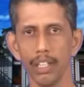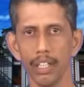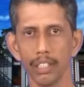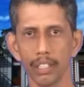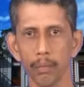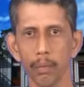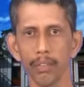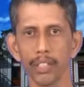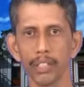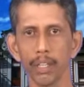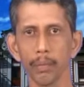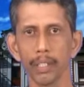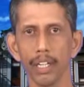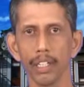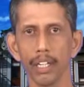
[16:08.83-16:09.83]
Some of the
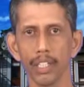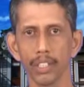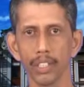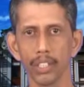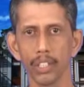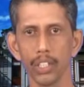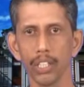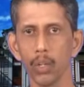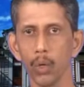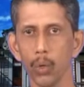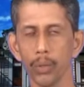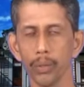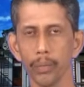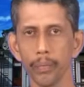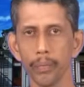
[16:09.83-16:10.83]
chemical causes
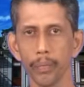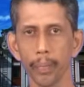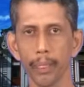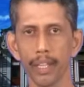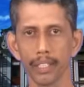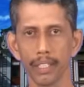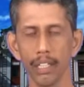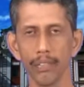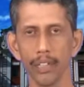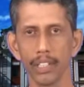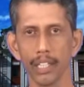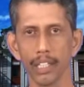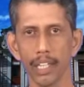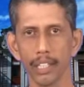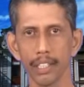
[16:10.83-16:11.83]
include sulfate
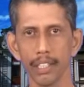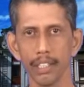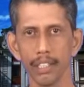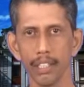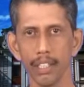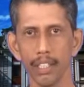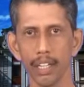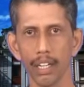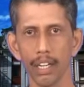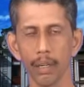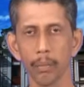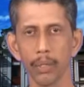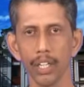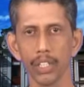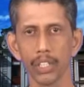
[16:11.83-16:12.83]
attack,
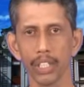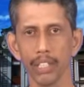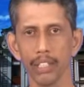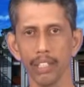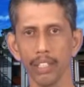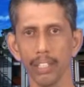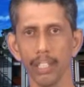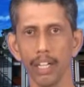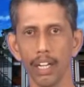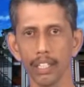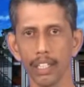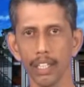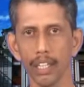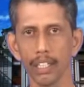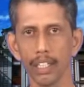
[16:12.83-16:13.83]
carbonation,
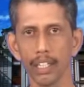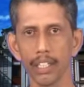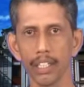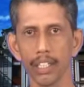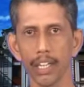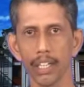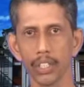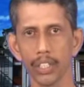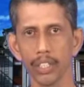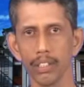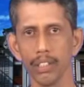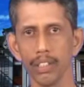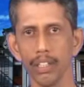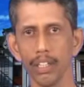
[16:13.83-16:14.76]
alkali aggregate reaction,